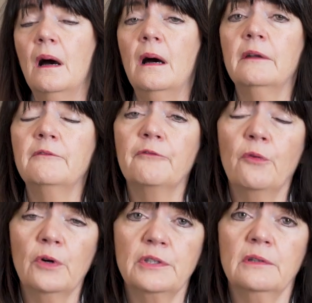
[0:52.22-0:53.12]

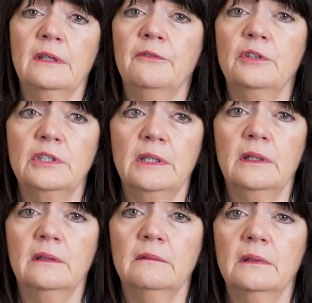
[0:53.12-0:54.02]
Unfortunately for
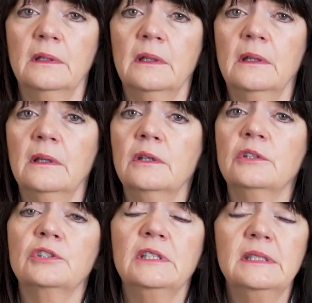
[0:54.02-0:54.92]
Gina,
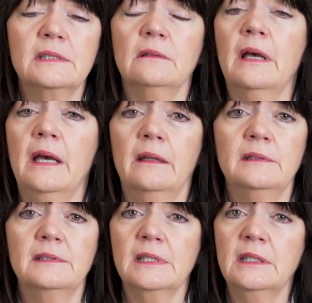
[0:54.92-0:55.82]
she still
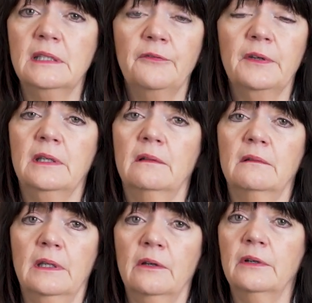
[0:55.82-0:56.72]
had significant
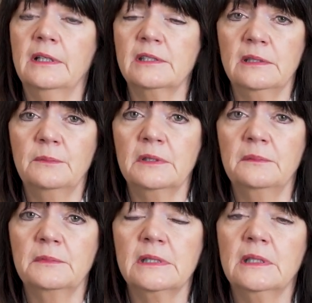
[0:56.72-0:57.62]
lingering
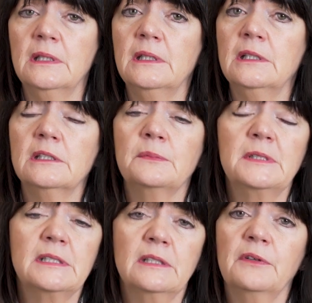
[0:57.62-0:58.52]
symptoms.
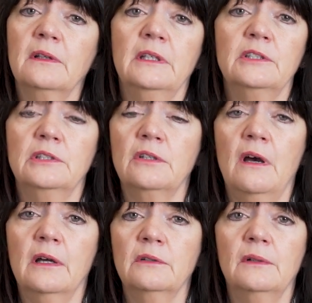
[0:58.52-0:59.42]
Specifically, she
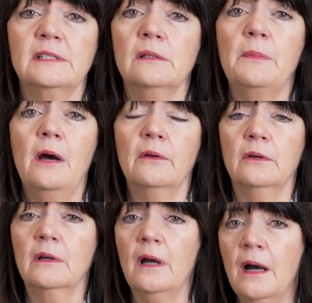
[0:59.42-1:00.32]
talked to us about
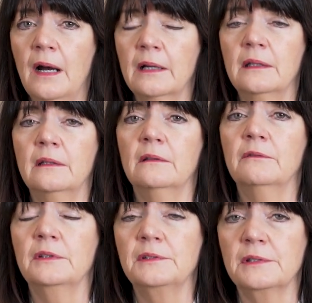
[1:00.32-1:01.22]
her
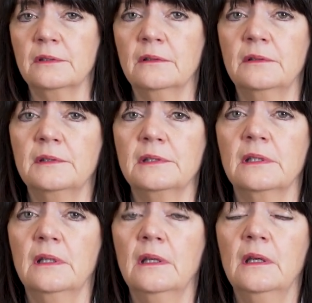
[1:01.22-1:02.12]
cognitive concerns.
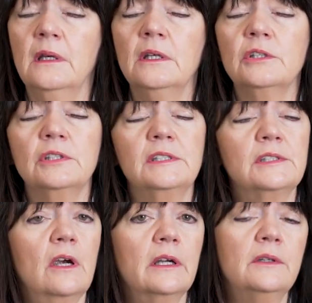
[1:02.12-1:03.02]
She
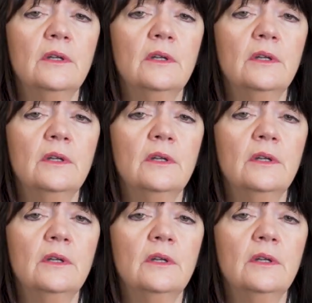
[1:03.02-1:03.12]
started